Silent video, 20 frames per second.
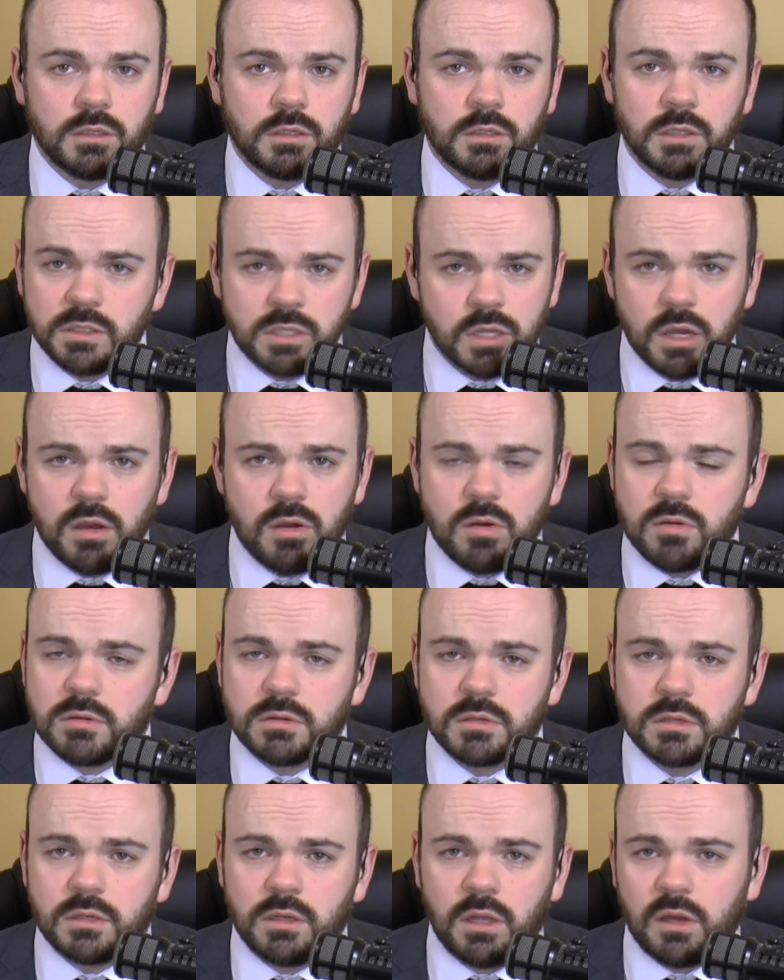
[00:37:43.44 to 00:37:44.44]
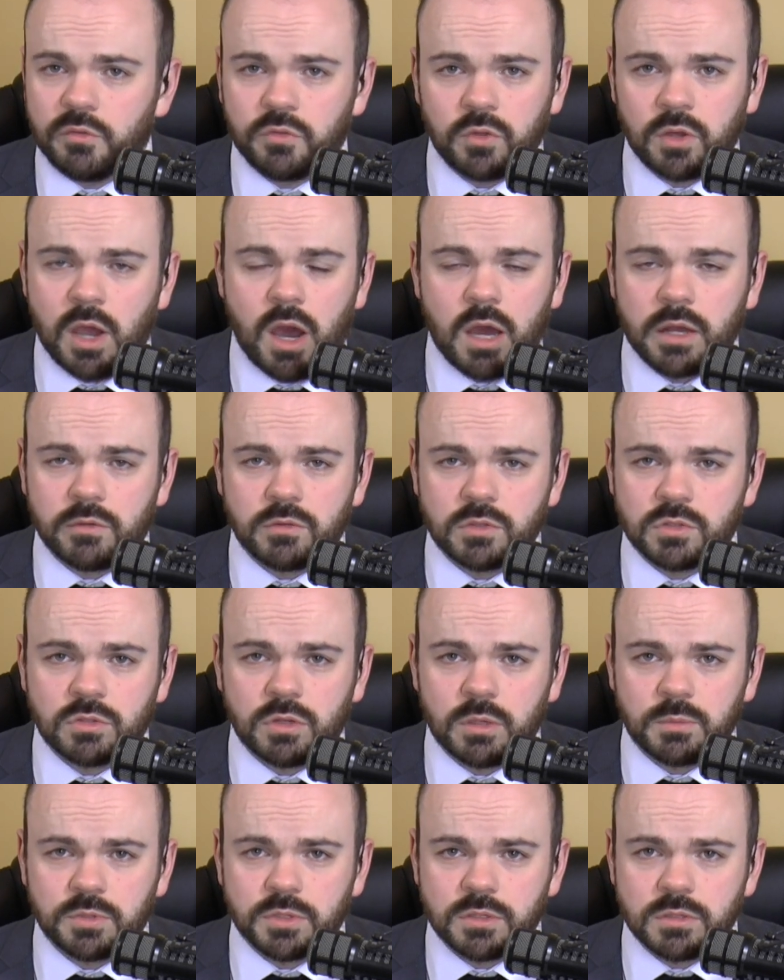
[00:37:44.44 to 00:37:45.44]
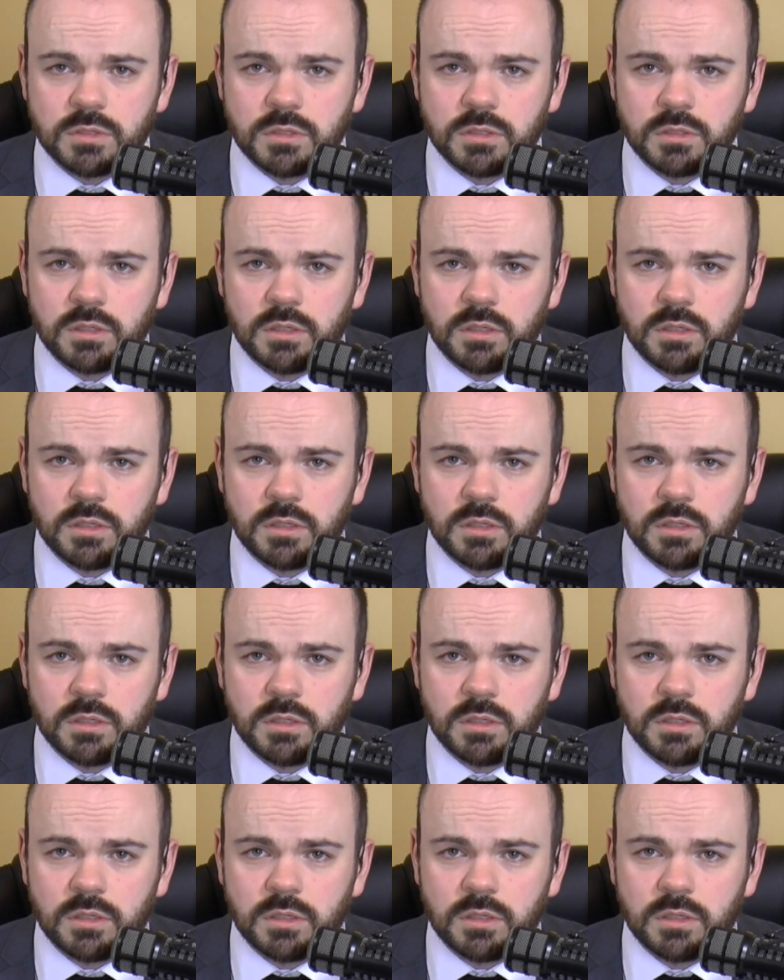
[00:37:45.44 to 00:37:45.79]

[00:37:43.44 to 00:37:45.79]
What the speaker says: You don't love the God of the Scriptures.